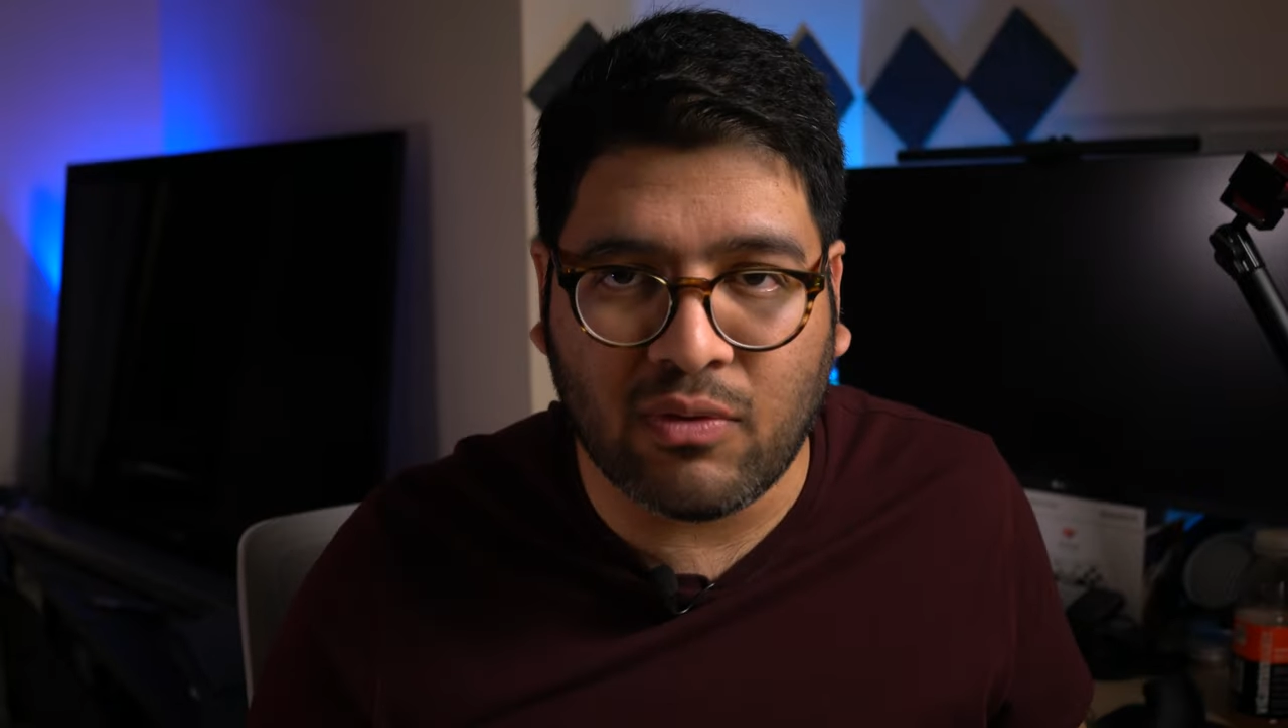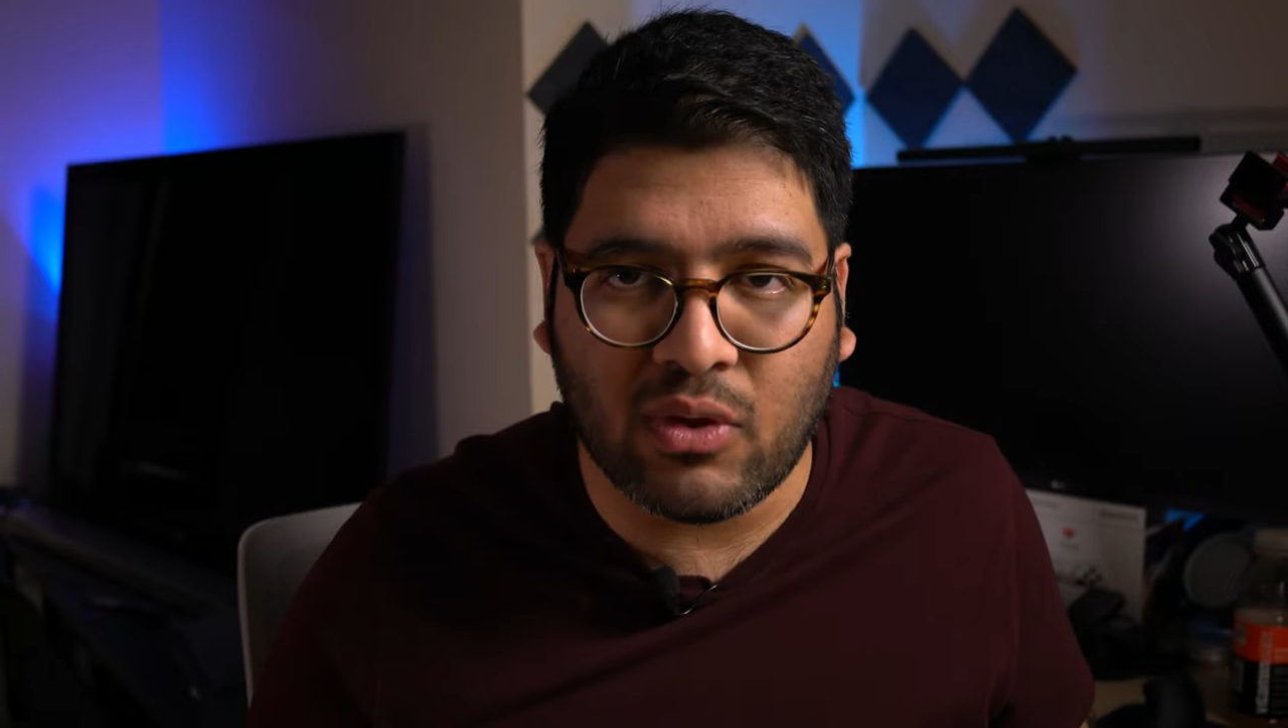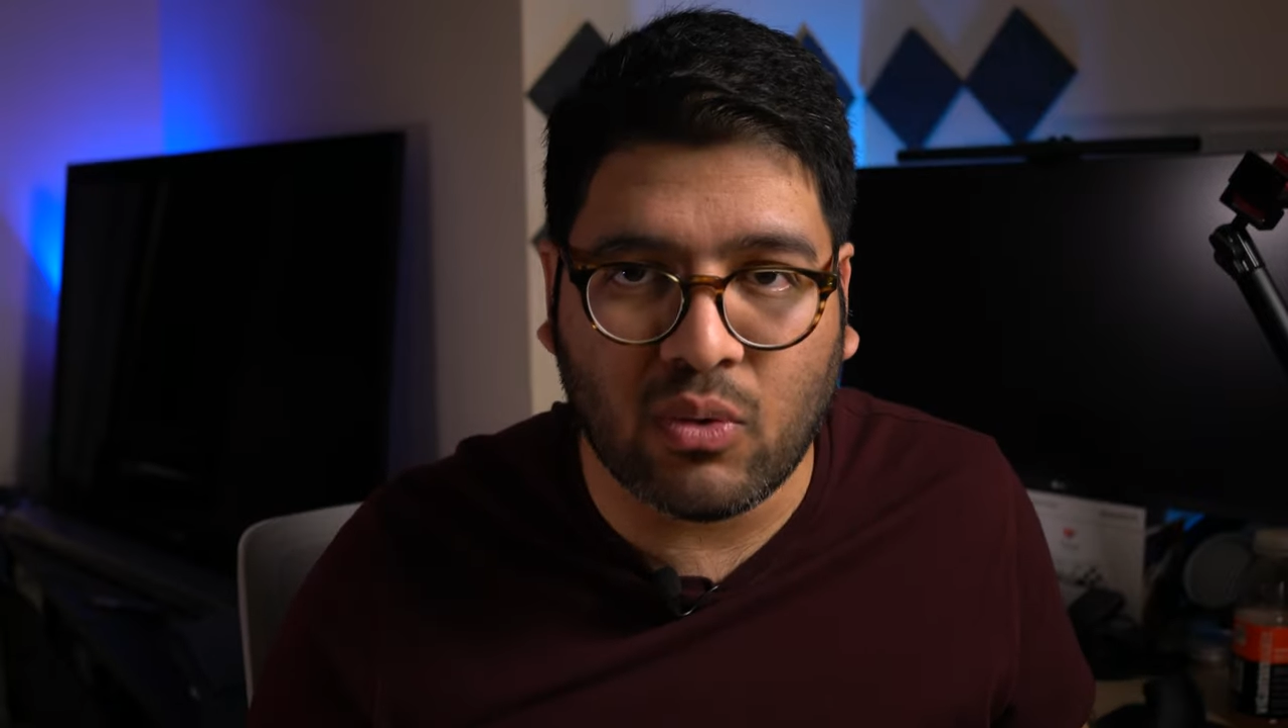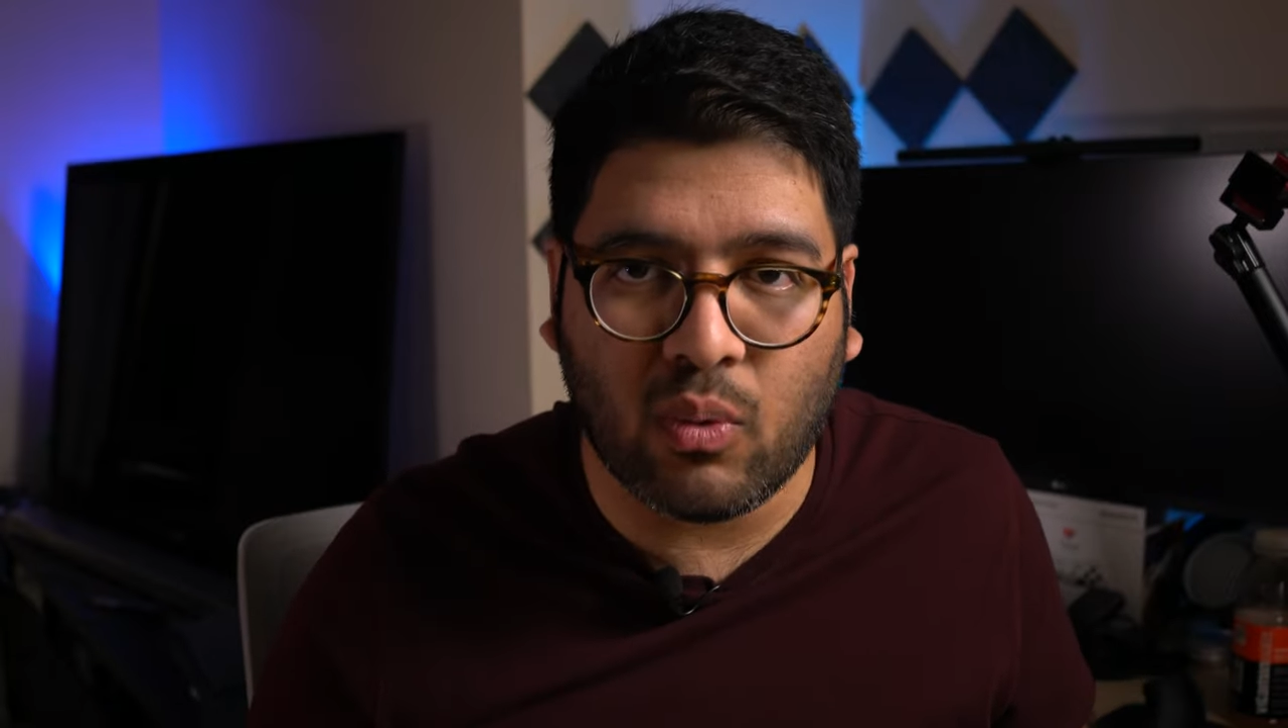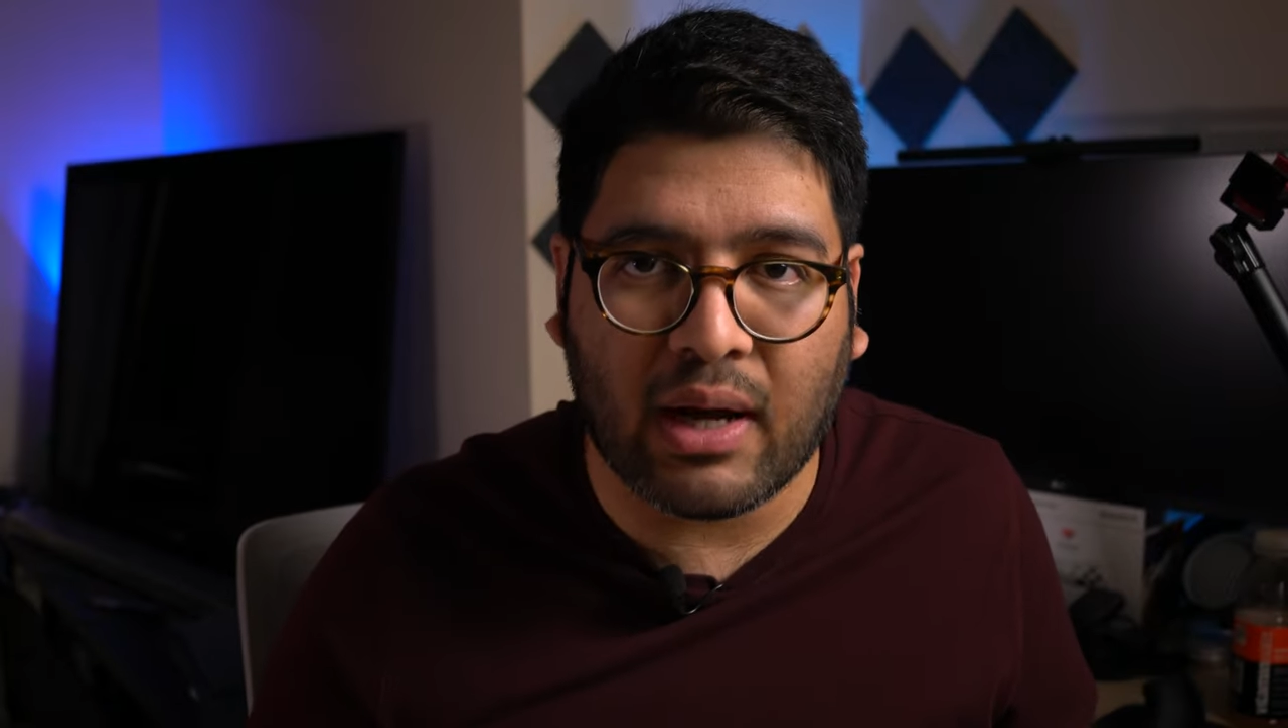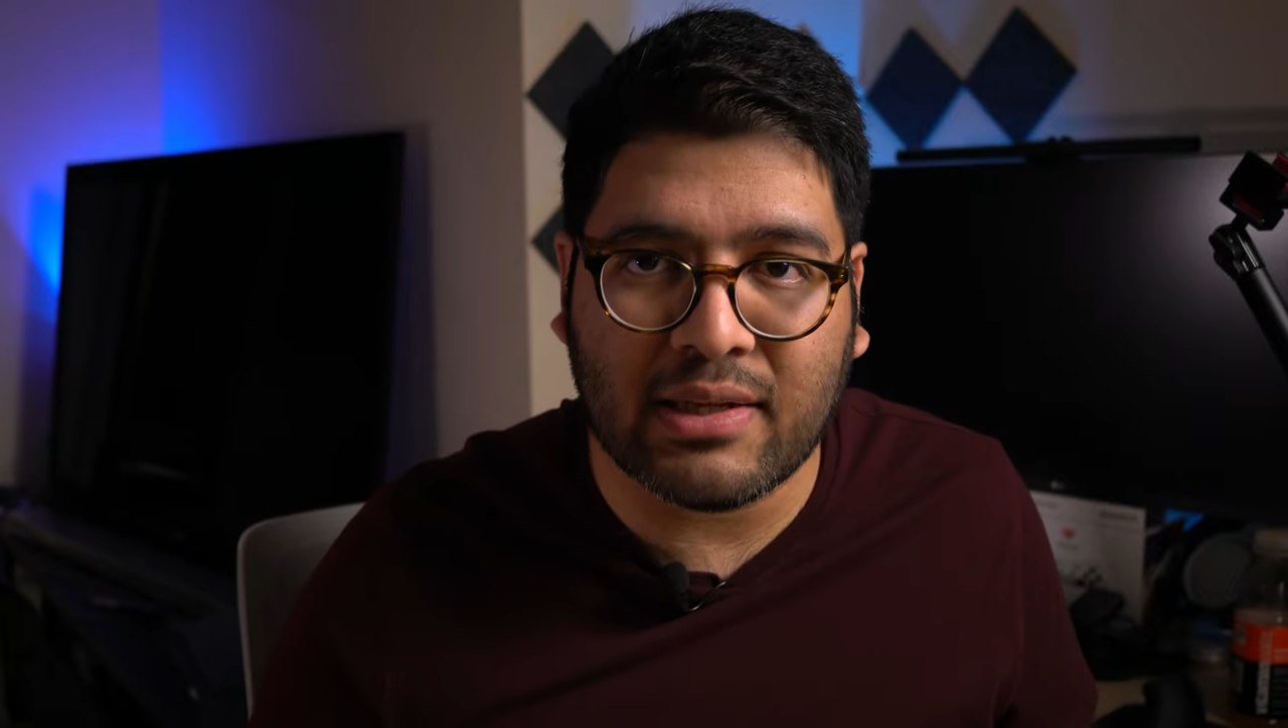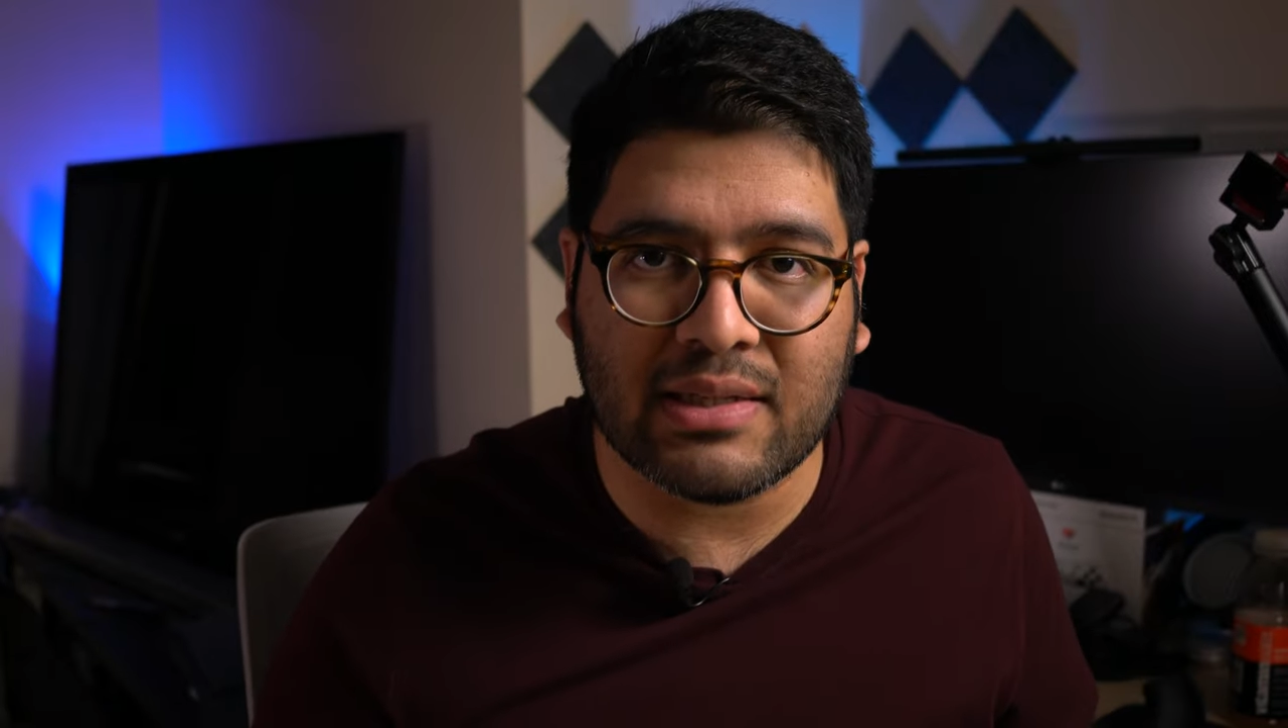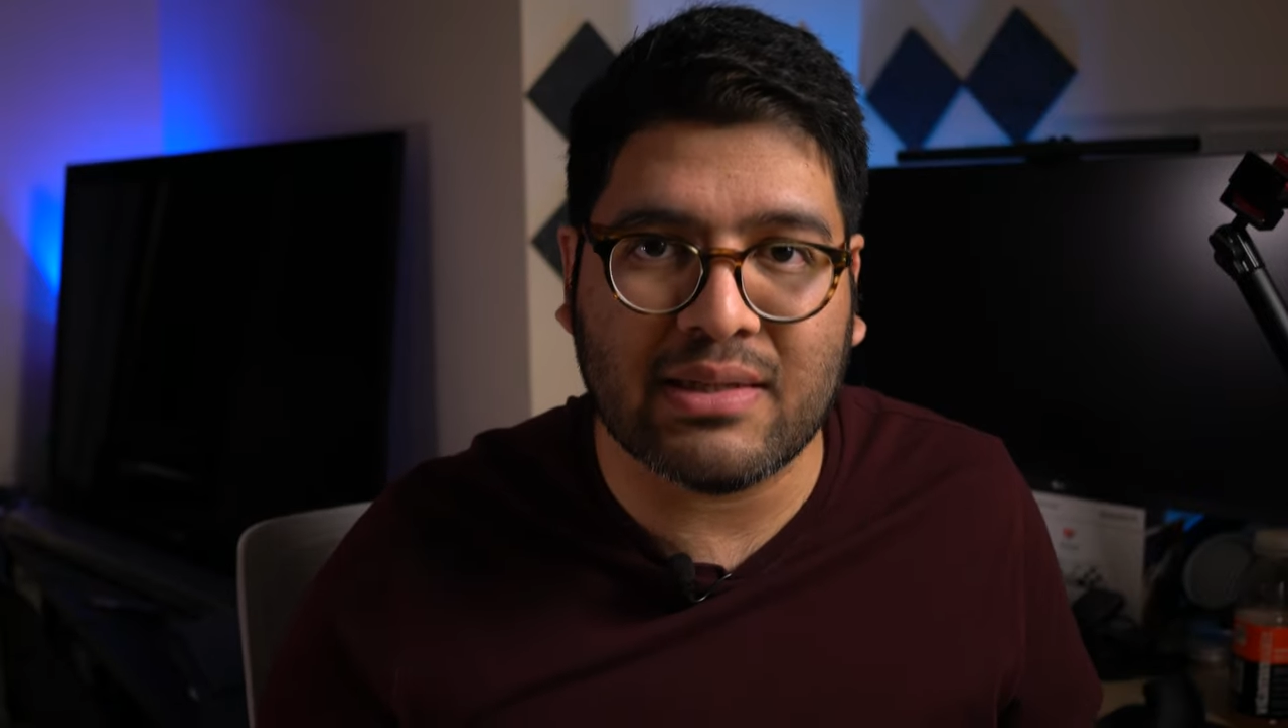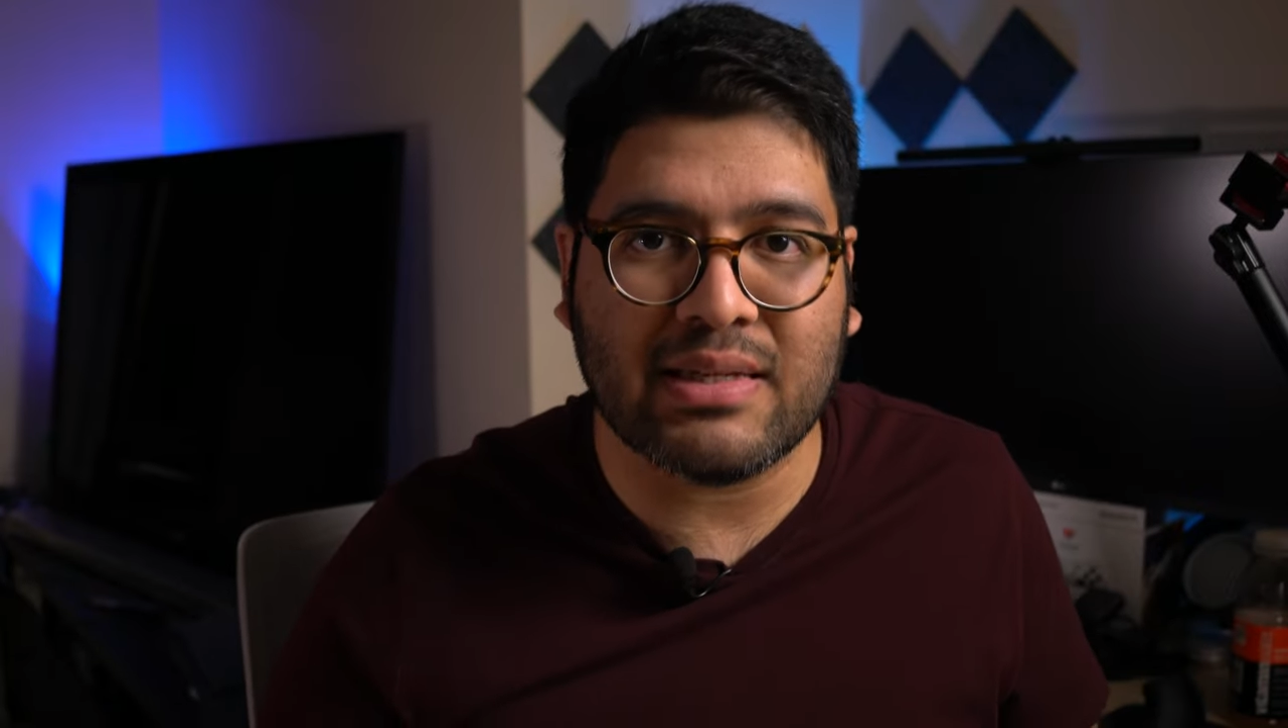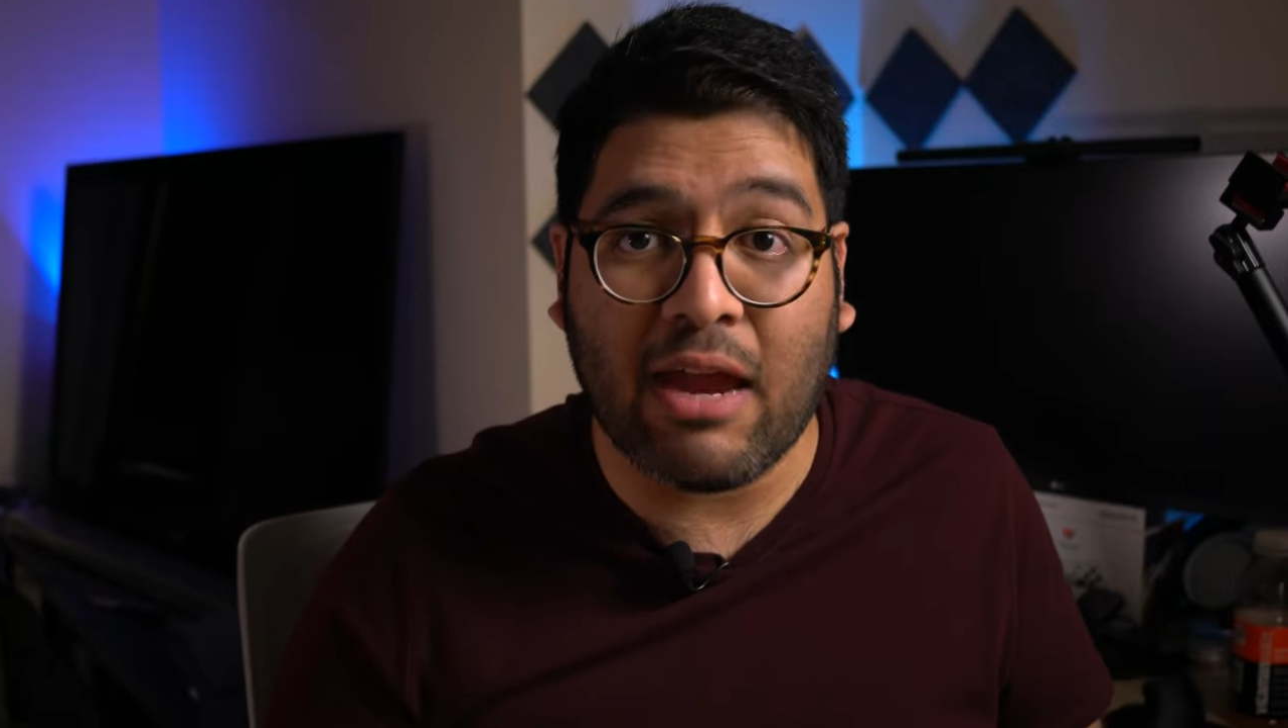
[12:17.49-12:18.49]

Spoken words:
new watches